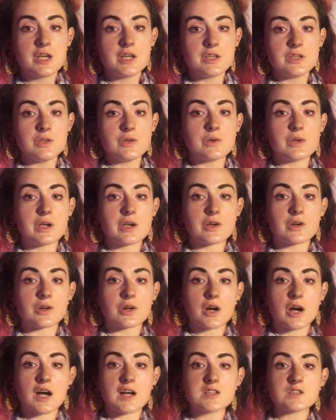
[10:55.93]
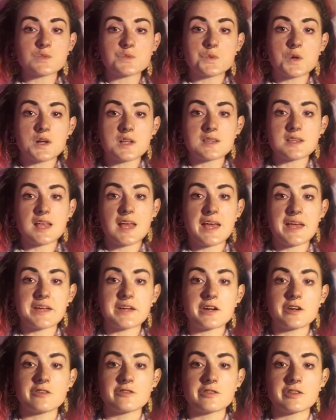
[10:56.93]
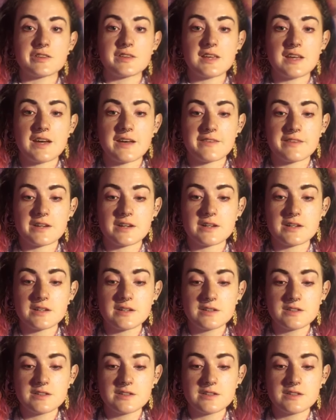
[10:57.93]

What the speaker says: you can cross one leg over the other,